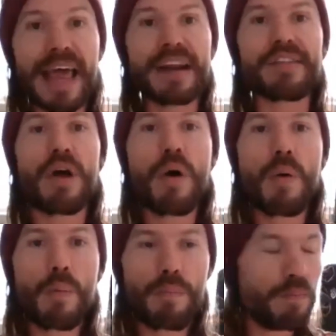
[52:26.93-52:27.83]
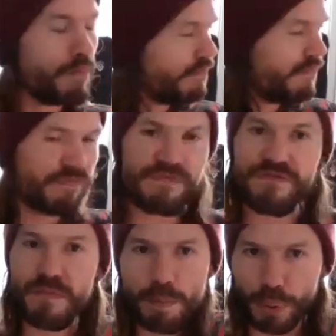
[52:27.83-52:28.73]
and let's
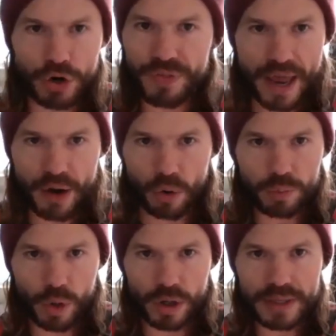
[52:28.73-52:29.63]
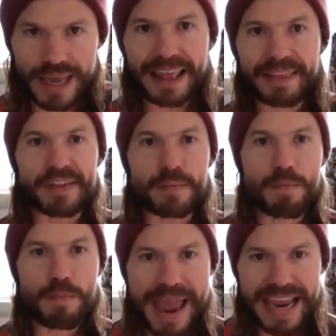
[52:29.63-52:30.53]
burn that old world and let's
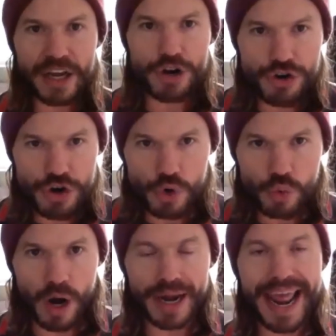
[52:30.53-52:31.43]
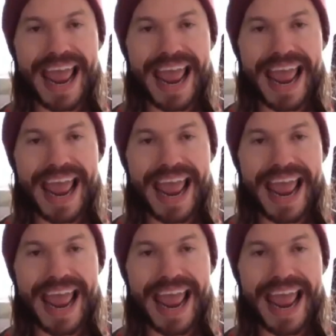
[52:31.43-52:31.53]
make a new one.